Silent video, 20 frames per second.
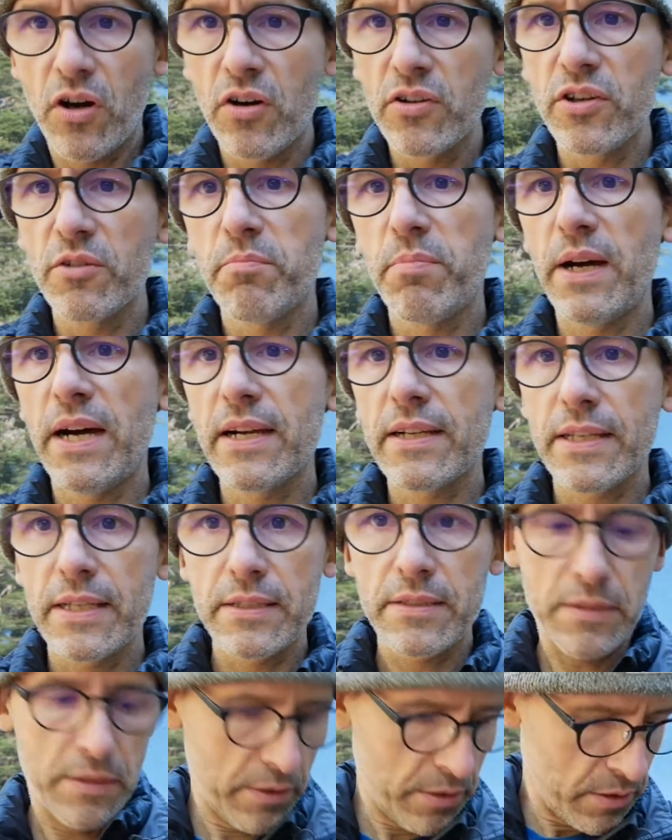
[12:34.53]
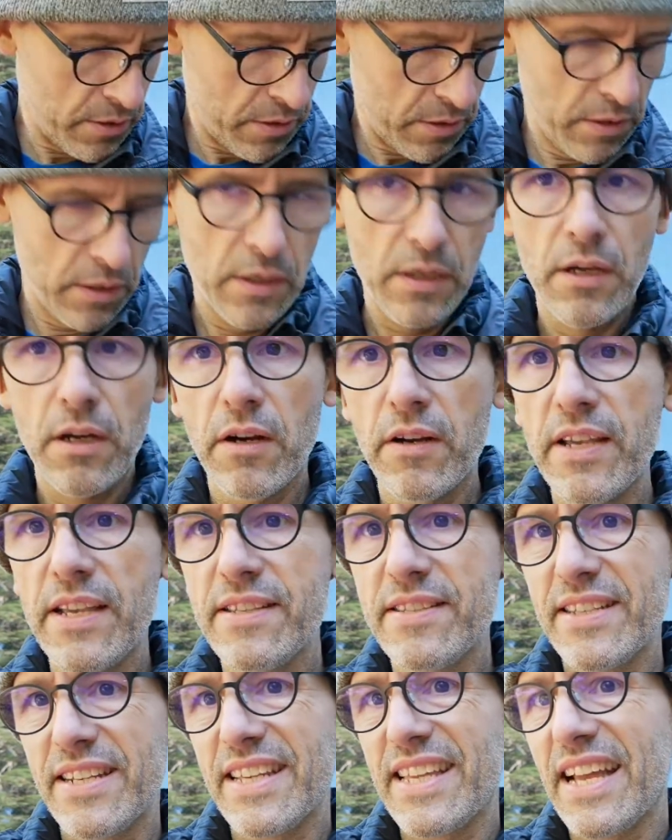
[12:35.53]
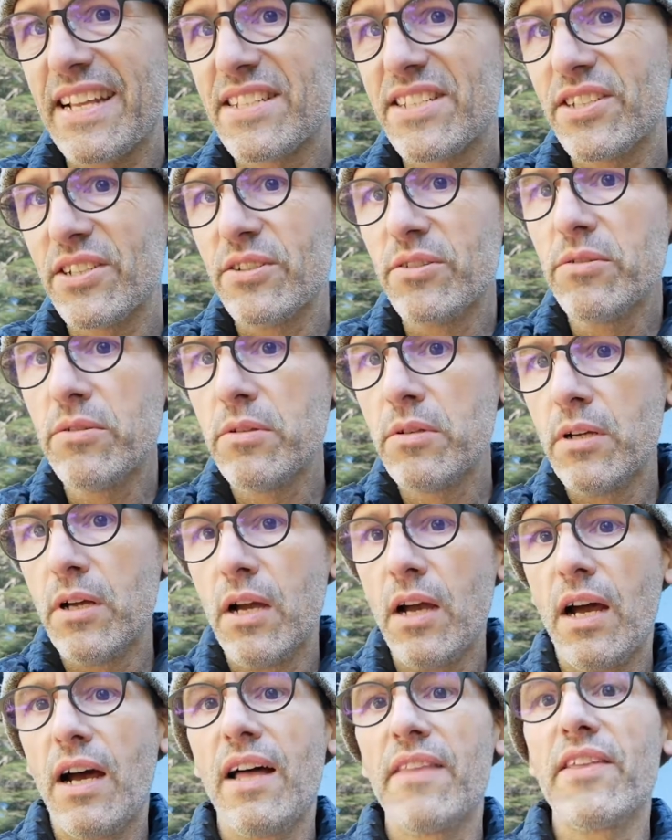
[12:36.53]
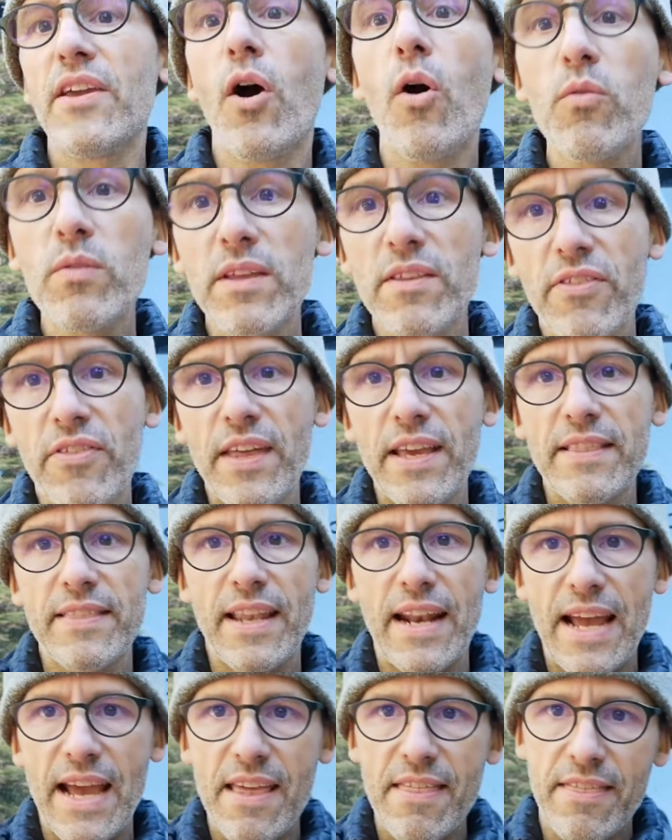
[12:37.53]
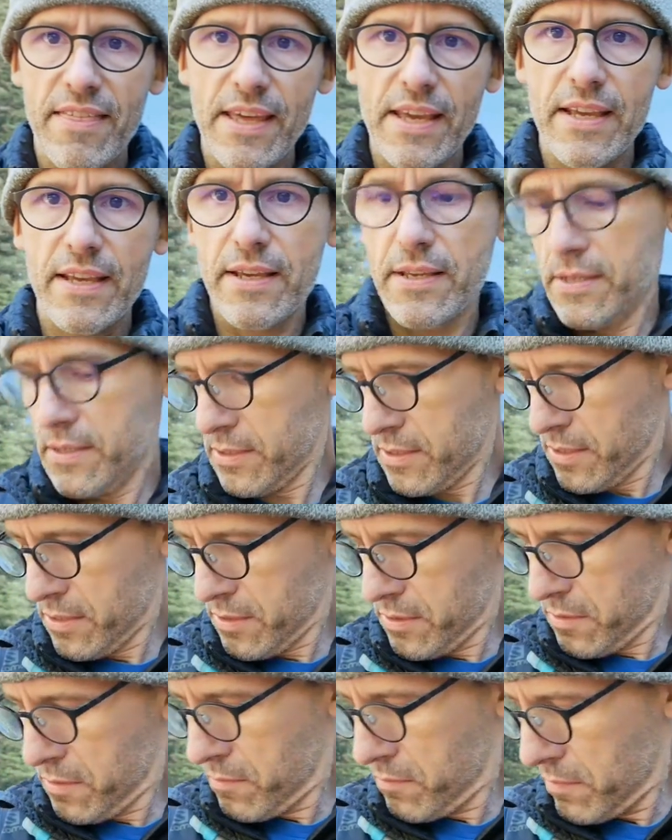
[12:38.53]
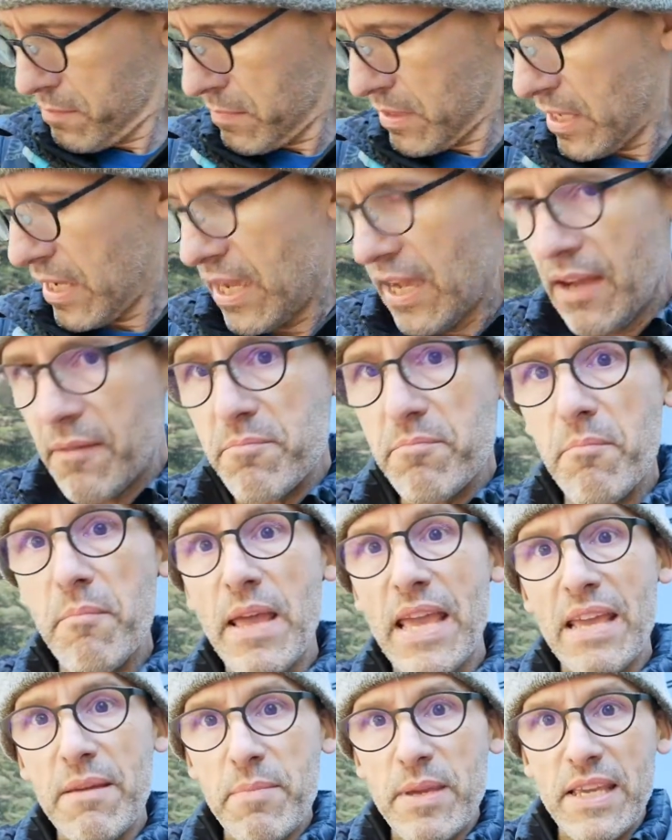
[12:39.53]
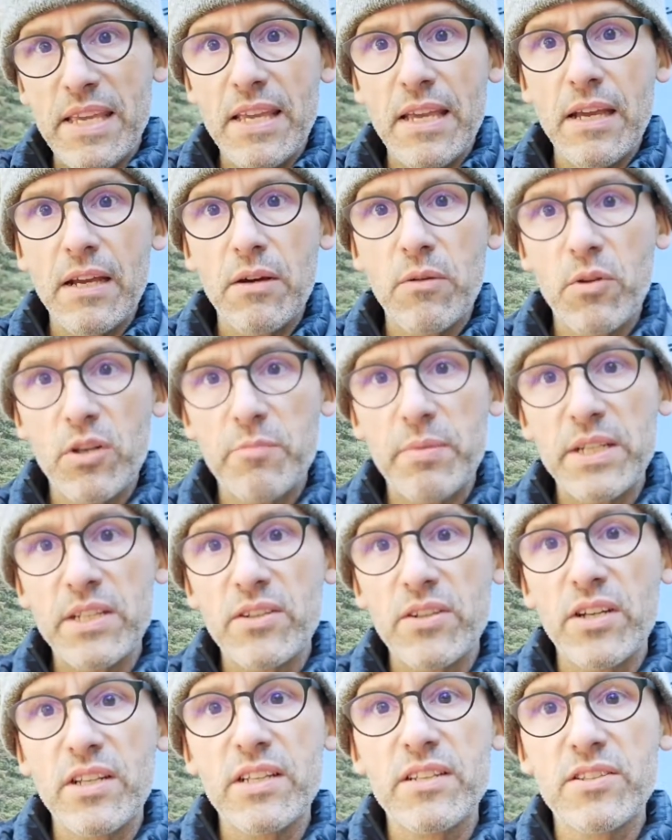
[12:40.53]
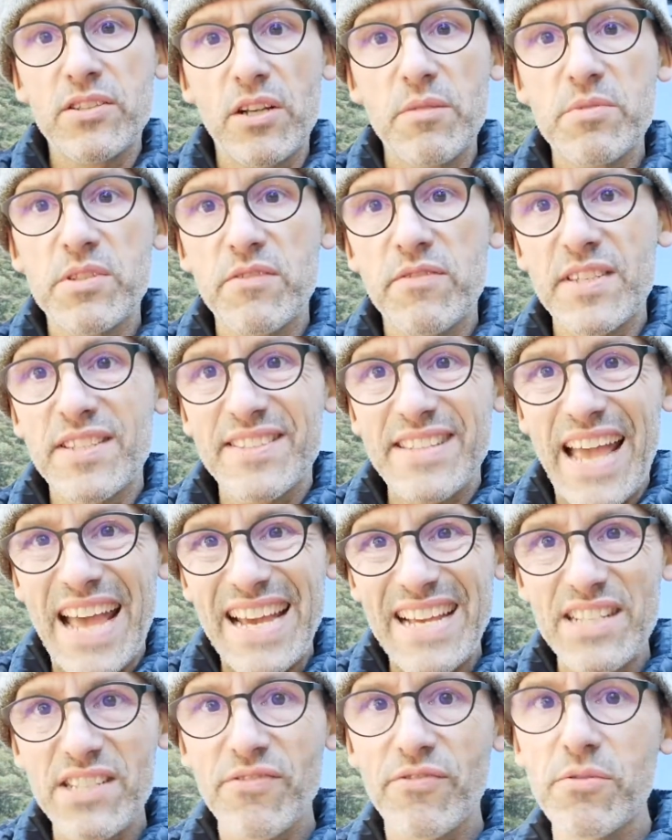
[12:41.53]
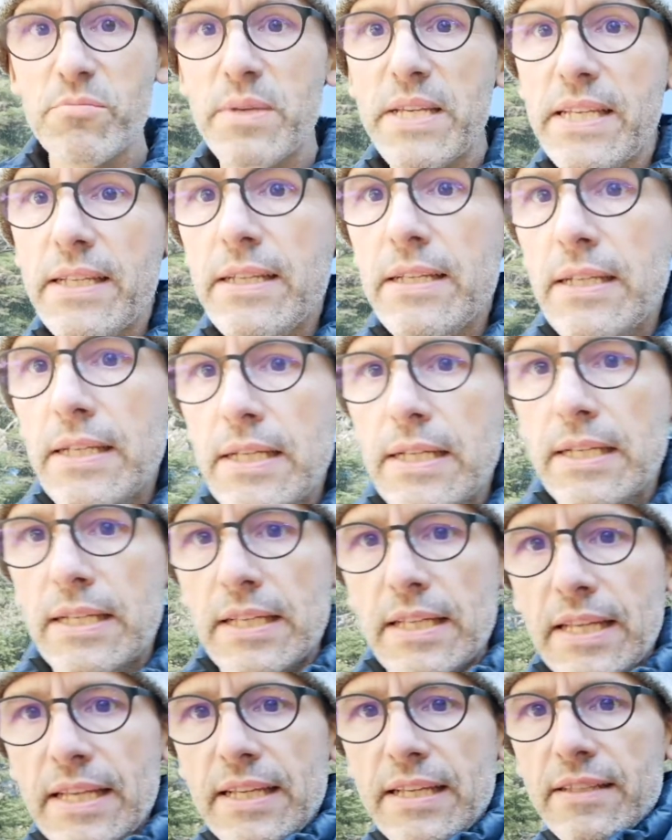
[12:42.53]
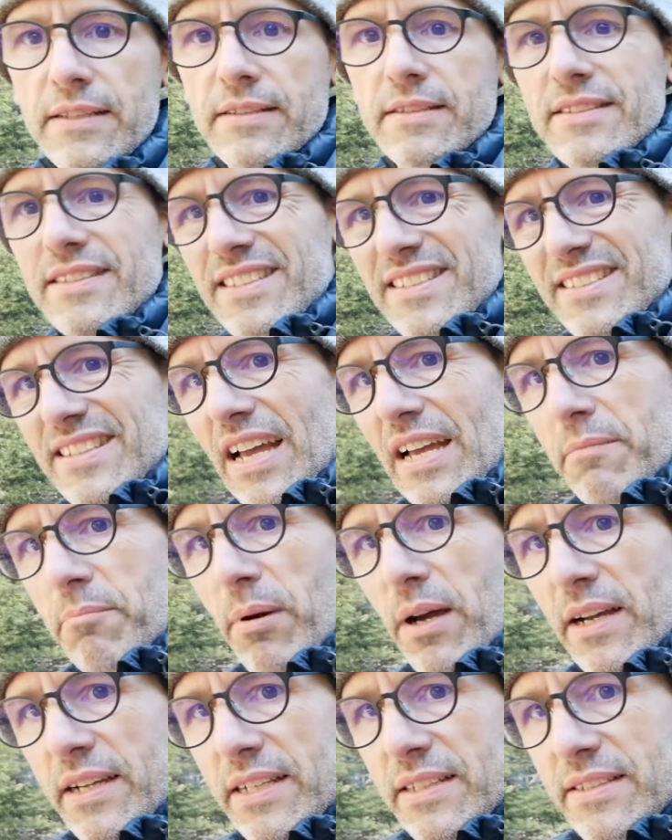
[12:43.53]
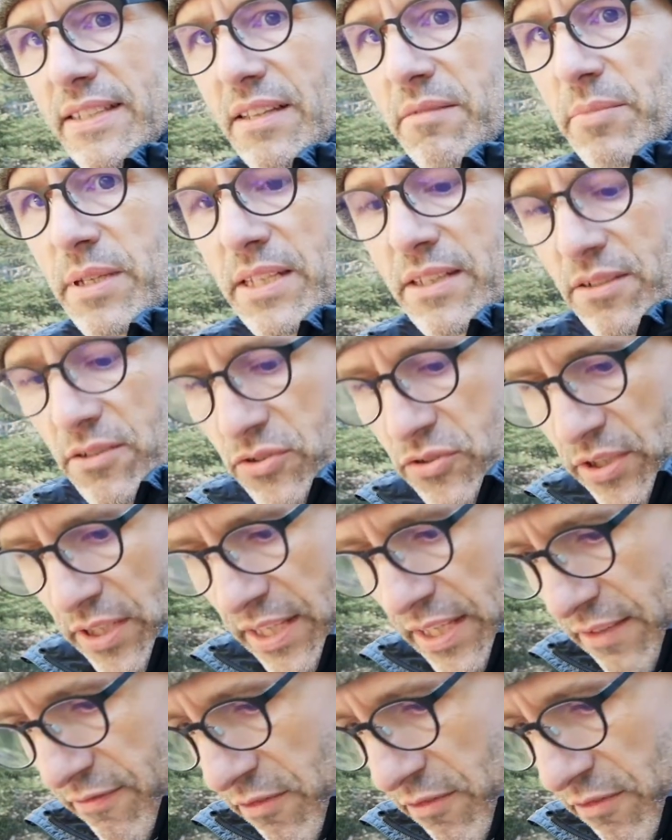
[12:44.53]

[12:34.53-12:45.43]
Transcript: your pockets are easy to get to. The only thing that I think maybe would have been good in terms of the size for me is the side pockets can be a little tricky for